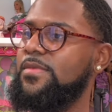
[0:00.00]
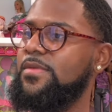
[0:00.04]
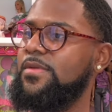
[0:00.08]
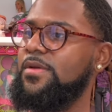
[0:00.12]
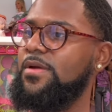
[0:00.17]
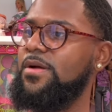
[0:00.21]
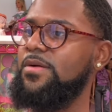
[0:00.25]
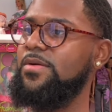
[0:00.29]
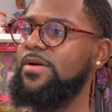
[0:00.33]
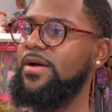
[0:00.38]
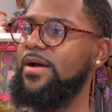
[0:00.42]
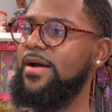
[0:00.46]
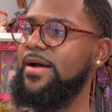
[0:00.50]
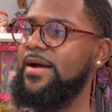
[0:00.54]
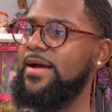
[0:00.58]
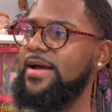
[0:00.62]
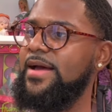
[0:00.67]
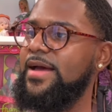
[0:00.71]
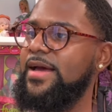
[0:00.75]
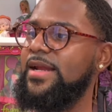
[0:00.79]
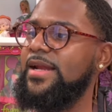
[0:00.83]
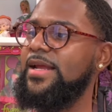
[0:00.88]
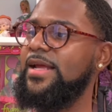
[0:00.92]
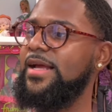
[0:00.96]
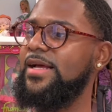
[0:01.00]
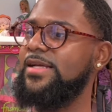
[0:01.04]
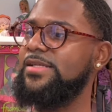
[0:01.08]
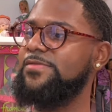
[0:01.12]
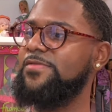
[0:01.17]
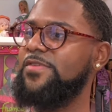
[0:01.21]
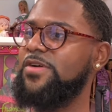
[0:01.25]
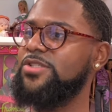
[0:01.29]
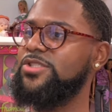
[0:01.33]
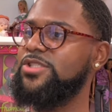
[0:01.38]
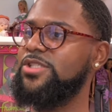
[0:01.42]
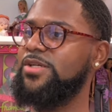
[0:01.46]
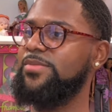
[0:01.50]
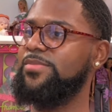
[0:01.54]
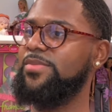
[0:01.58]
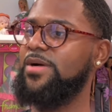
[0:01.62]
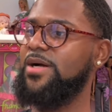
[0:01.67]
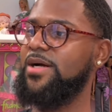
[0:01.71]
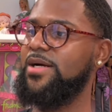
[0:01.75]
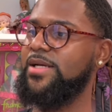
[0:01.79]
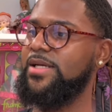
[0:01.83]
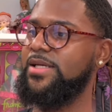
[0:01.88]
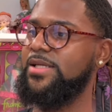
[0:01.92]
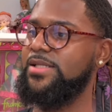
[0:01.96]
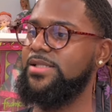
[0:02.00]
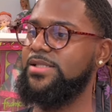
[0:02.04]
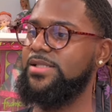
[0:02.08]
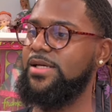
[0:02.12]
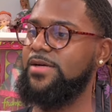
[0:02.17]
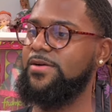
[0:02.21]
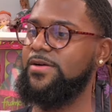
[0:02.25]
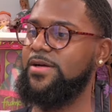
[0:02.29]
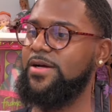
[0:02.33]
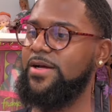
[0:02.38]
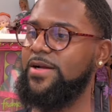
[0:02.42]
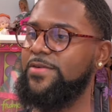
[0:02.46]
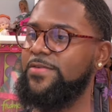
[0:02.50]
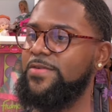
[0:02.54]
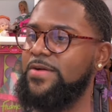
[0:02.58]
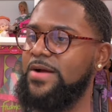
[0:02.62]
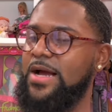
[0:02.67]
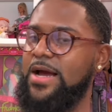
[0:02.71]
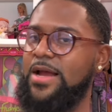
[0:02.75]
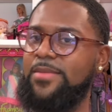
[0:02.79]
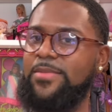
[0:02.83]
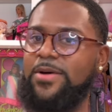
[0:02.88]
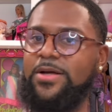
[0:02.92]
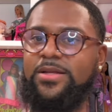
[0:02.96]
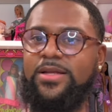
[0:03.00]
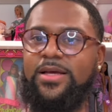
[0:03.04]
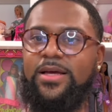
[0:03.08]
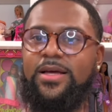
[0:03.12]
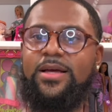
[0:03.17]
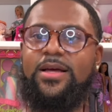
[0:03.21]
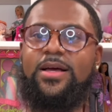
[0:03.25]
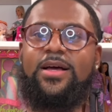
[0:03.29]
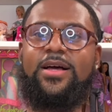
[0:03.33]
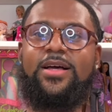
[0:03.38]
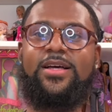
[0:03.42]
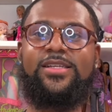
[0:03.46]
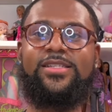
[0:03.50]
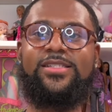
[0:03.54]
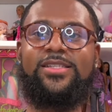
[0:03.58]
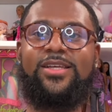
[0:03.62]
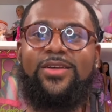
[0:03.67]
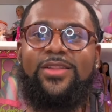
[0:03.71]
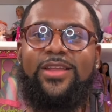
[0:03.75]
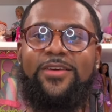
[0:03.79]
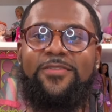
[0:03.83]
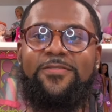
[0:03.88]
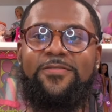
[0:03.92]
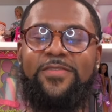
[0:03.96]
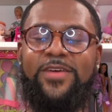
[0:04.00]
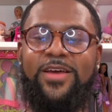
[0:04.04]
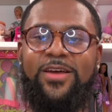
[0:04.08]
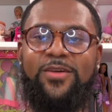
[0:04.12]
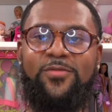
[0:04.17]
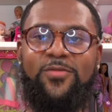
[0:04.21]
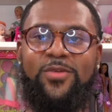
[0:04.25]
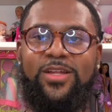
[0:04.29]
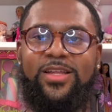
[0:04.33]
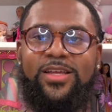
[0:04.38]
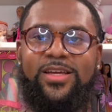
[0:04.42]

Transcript: Okay, and he has functioning pockets. I kind of forgot about that. So they fit really